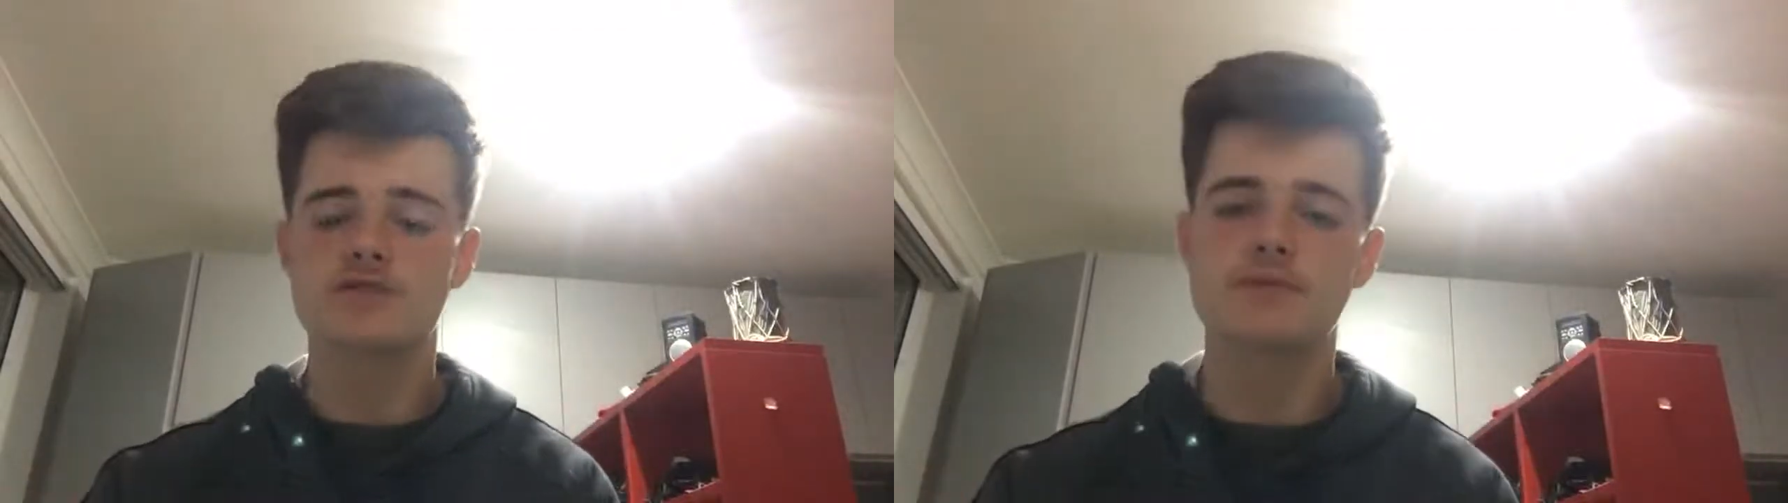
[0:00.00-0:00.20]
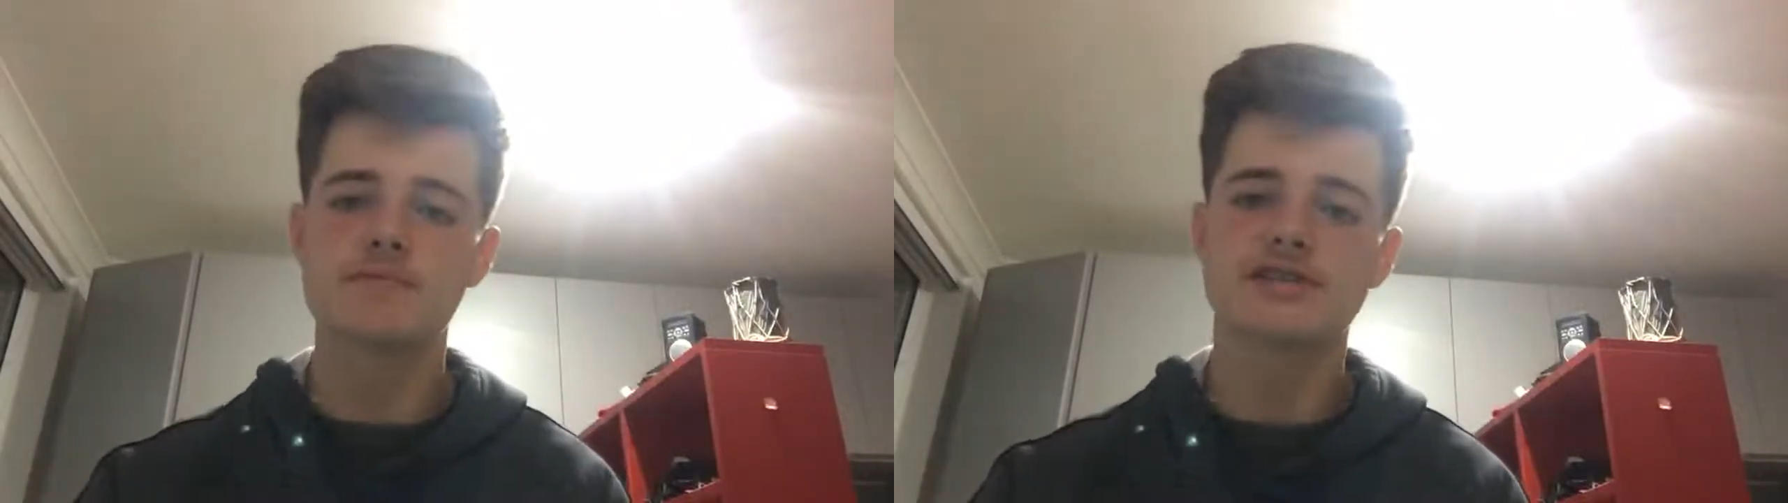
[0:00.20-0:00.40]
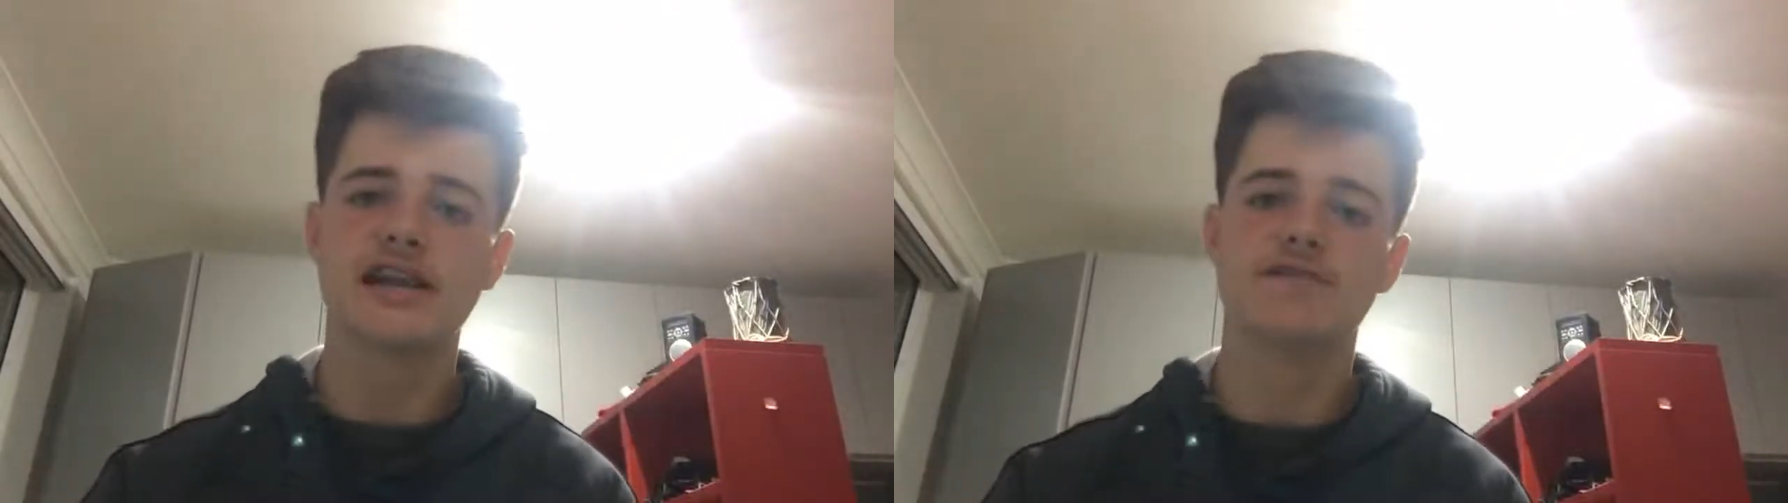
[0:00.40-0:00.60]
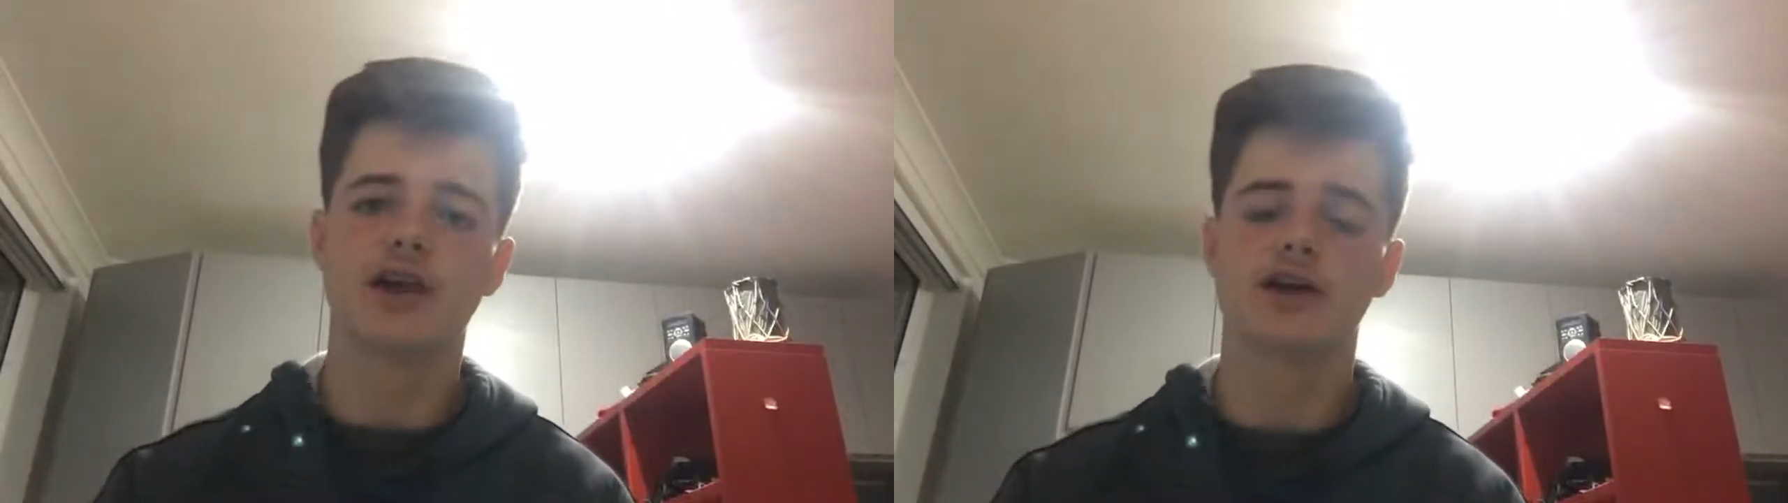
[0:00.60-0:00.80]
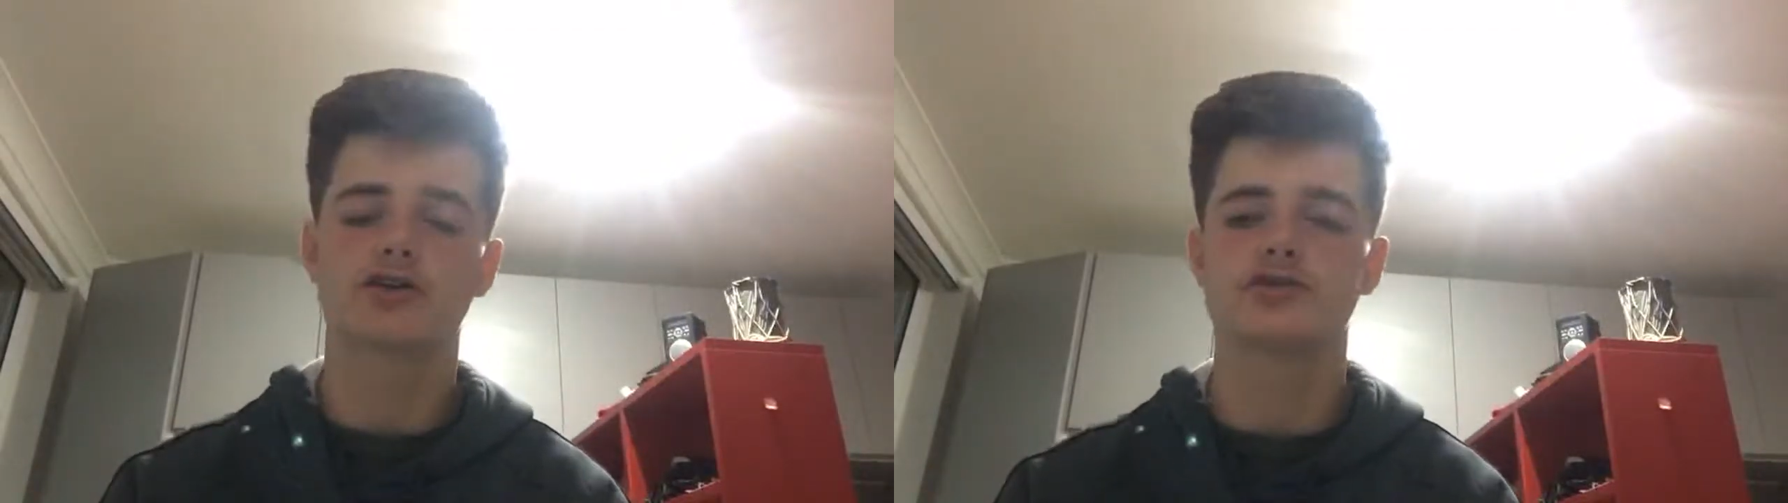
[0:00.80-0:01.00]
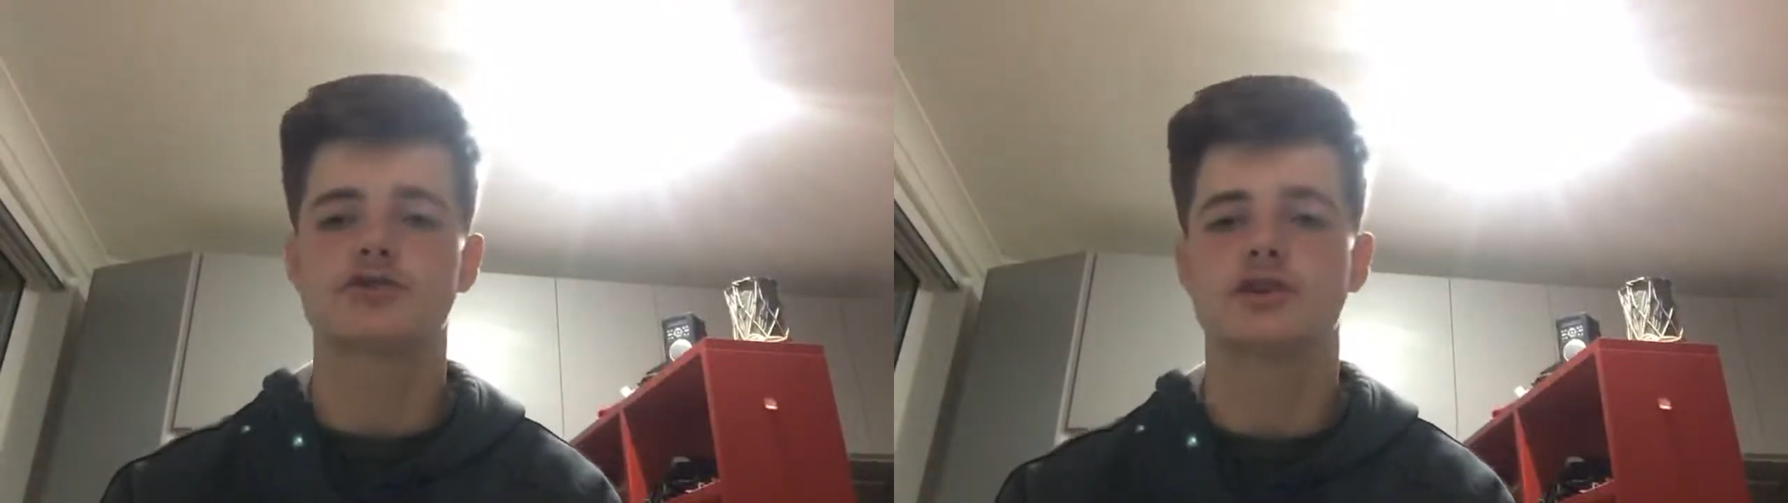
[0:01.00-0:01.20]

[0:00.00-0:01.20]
guys, remember to leave a